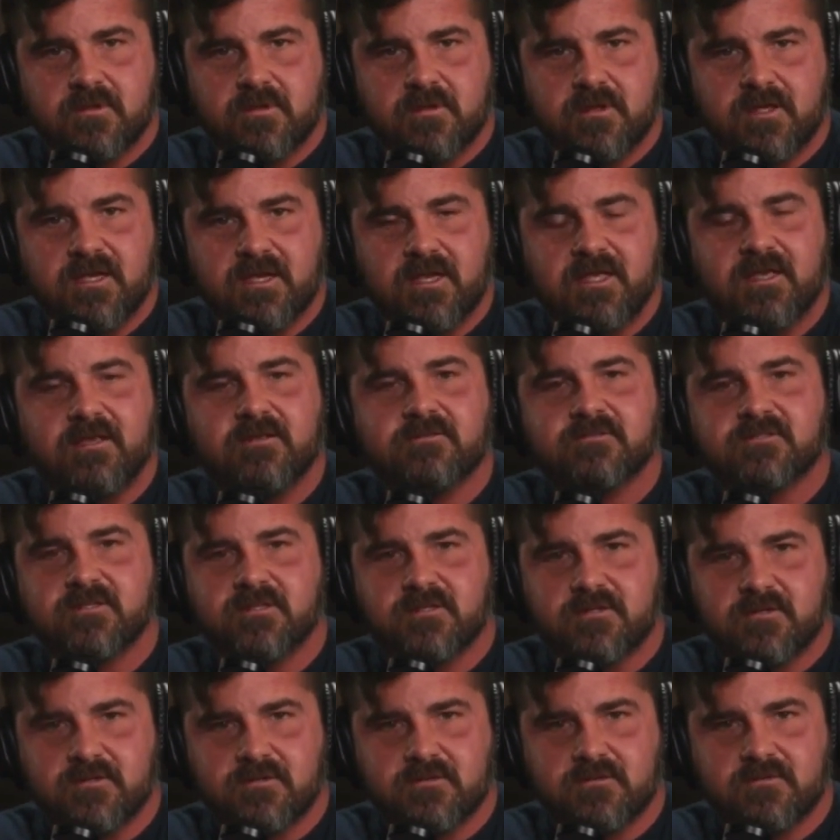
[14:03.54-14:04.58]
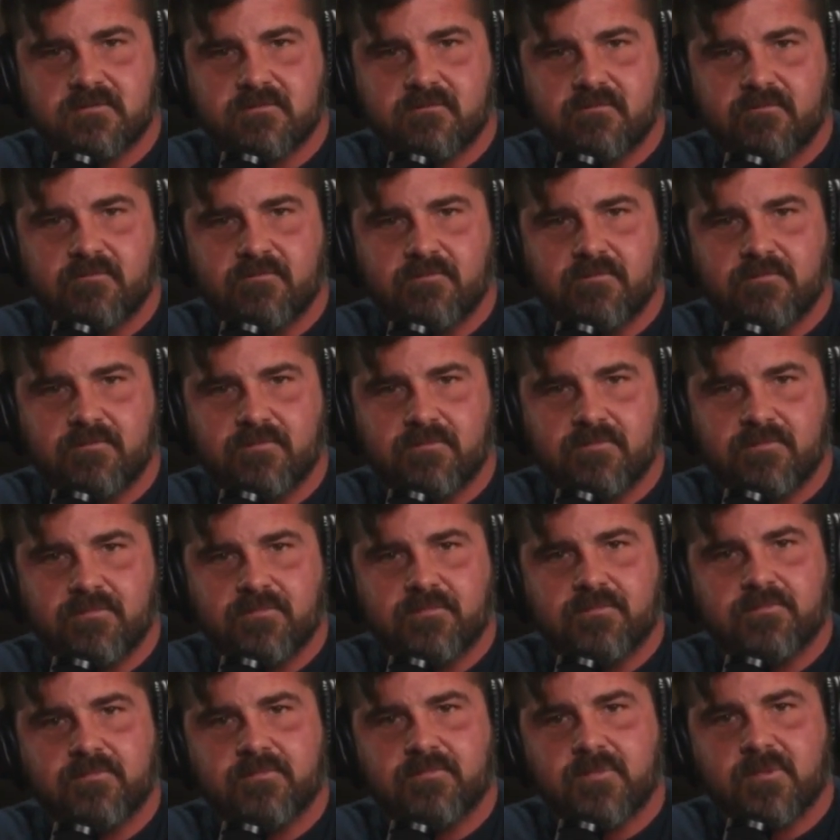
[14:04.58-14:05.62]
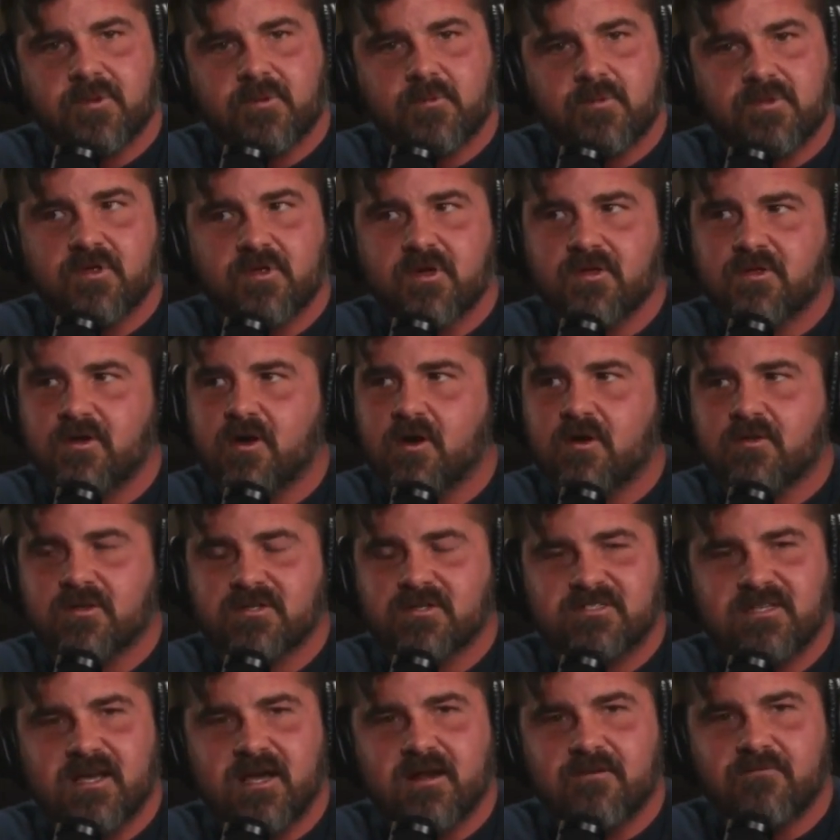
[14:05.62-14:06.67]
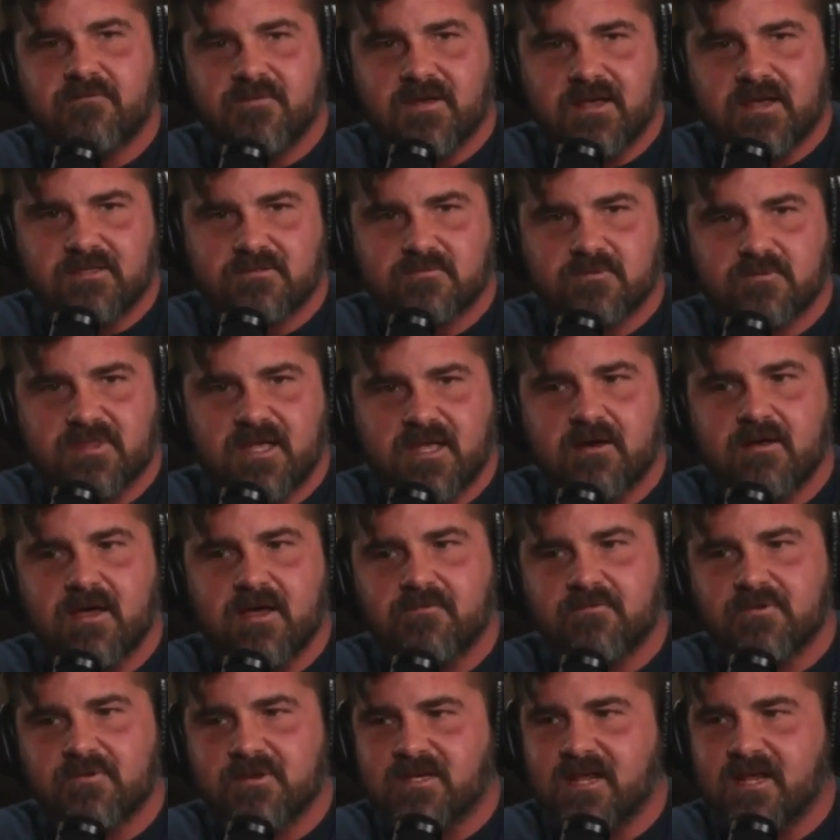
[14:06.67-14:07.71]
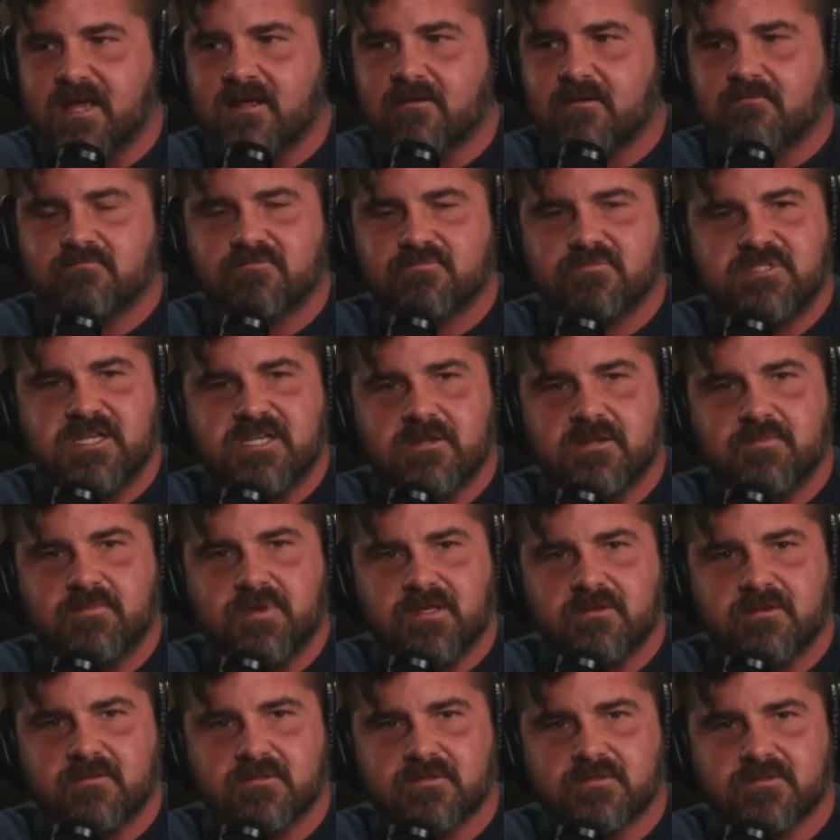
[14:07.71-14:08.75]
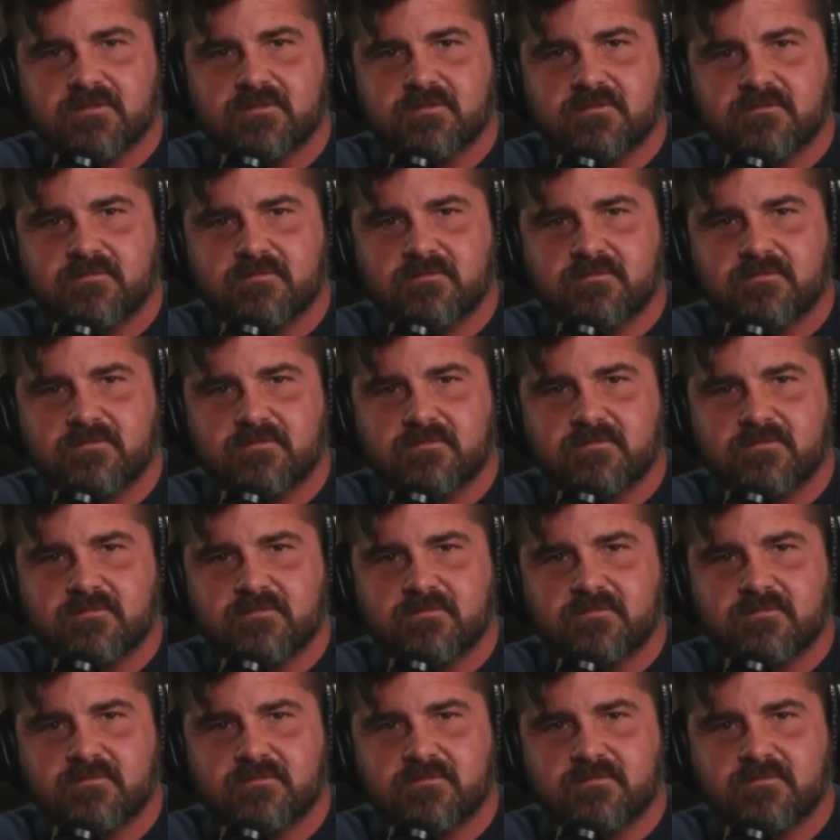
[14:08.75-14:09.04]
and easier with all the side effects without having to take 10 pills.